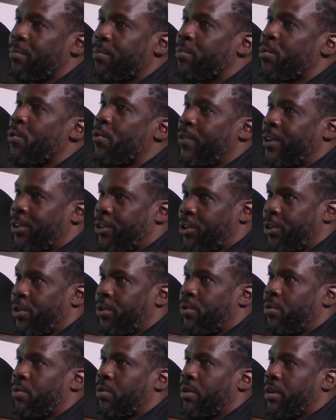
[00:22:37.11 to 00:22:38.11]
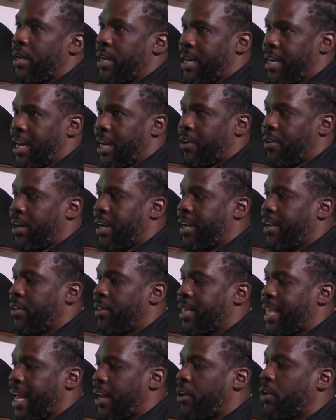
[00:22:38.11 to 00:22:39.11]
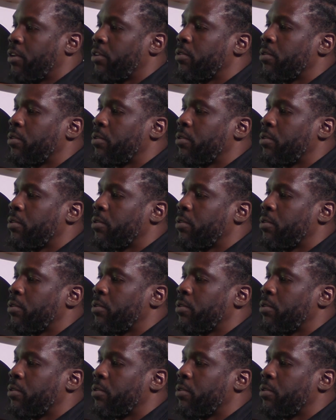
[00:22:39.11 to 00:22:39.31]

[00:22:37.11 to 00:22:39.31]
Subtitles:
move into an area that